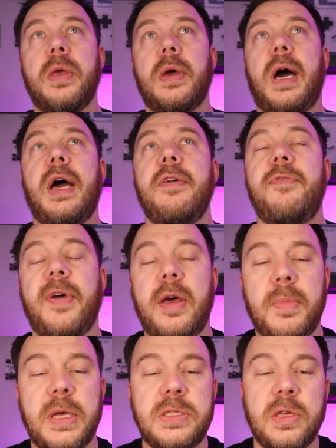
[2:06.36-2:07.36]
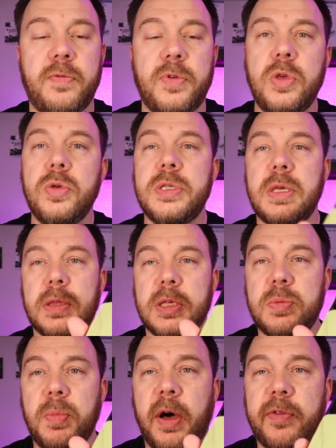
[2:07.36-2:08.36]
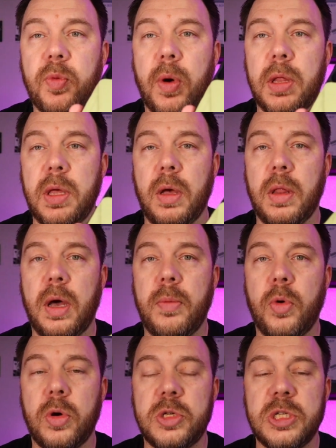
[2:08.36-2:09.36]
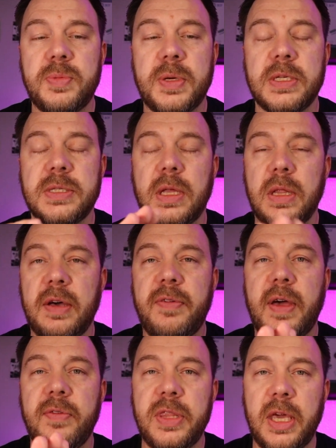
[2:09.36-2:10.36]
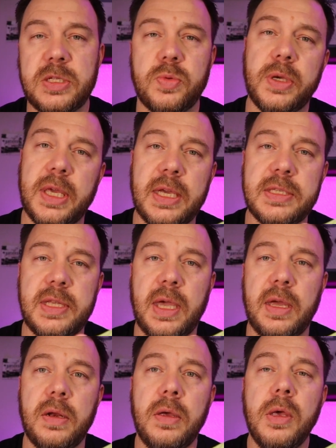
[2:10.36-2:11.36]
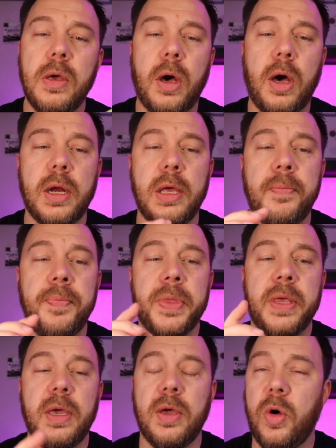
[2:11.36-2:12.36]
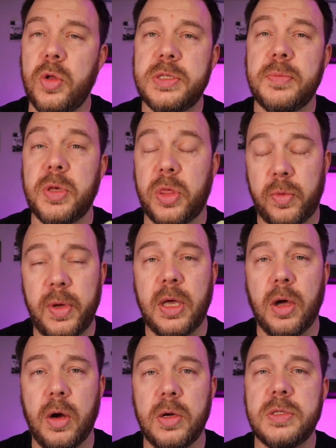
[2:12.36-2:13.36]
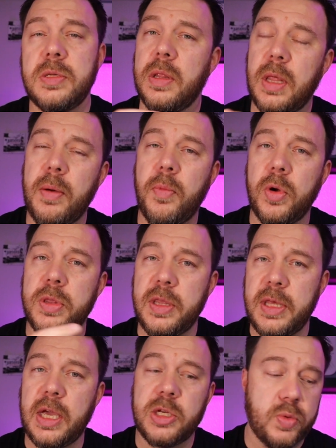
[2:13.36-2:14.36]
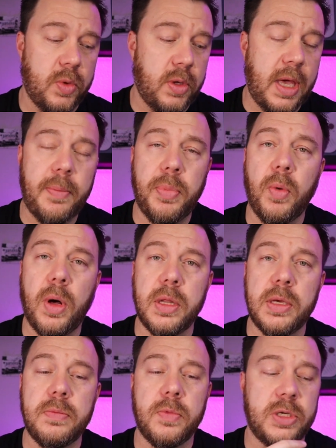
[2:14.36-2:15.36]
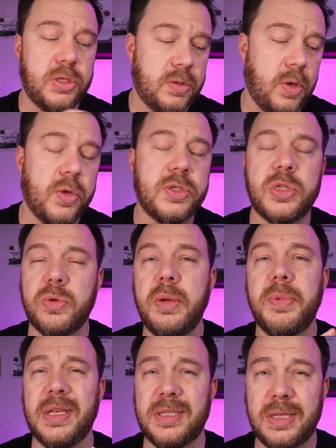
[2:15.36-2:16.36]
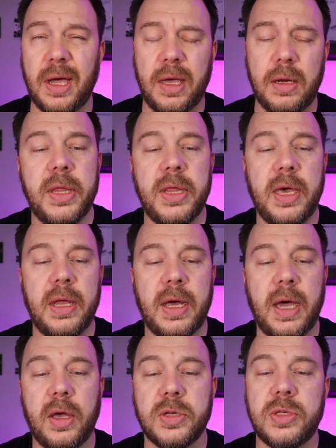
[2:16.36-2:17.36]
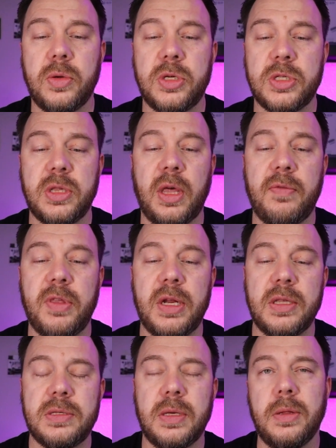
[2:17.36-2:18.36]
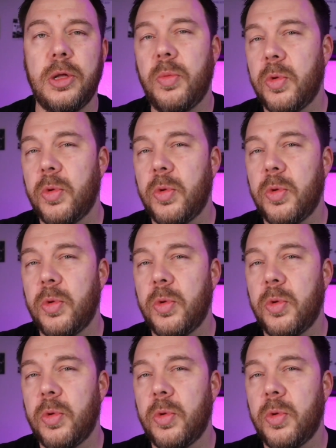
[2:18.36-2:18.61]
I found myself using this Moft wallet a lot more just because I love having the actual kickstand on it. It holds up to 3 cards, a lot more than the actual Apple wallet, which holds 3, but it's tight. And then I also just love that it's a little